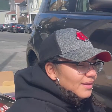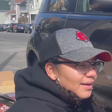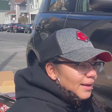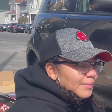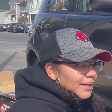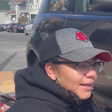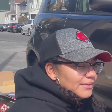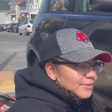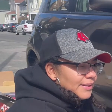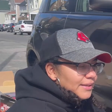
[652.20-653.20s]
I mean,
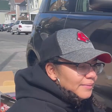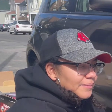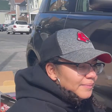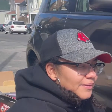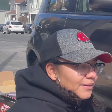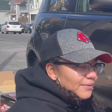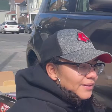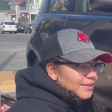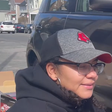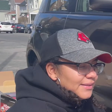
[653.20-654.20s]
as we keep, you know,
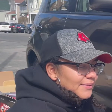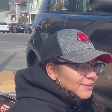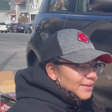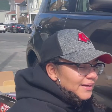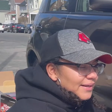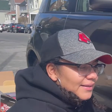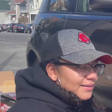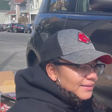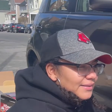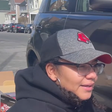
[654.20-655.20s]
kissing and whatnot,
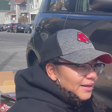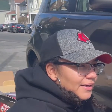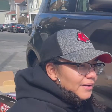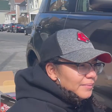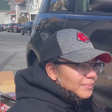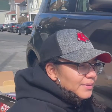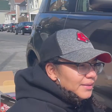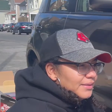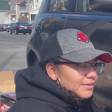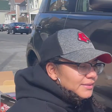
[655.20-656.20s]

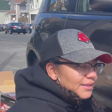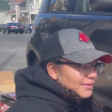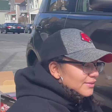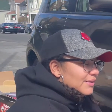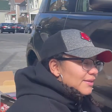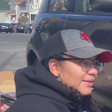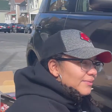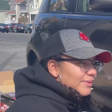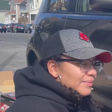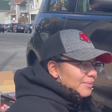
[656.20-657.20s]
she's like, don't tell
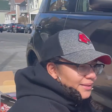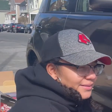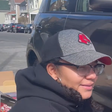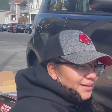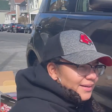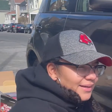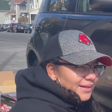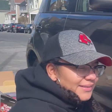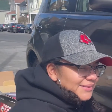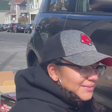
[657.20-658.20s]
anyone. I'm like, oh, I
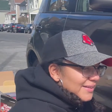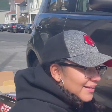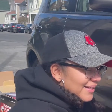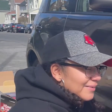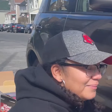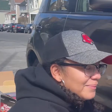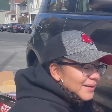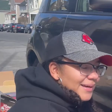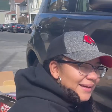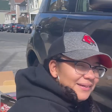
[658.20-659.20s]
got you.
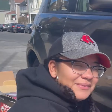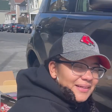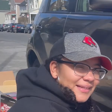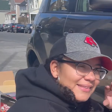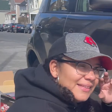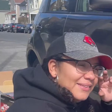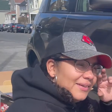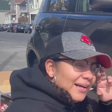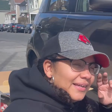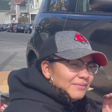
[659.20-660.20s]
Man, when I tell you,
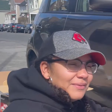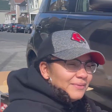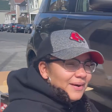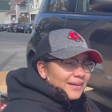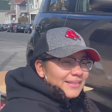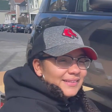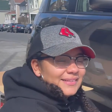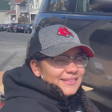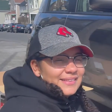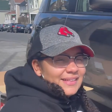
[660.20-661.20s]
I never walked down
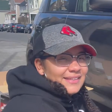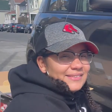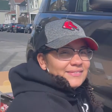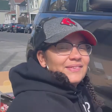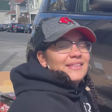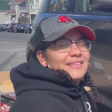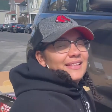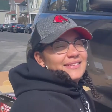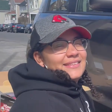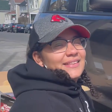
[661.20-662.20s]
the stairs with my
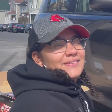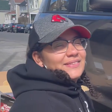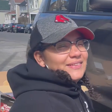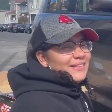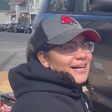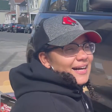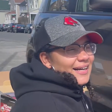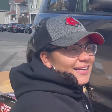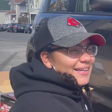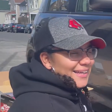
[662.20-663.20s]
chest up so high,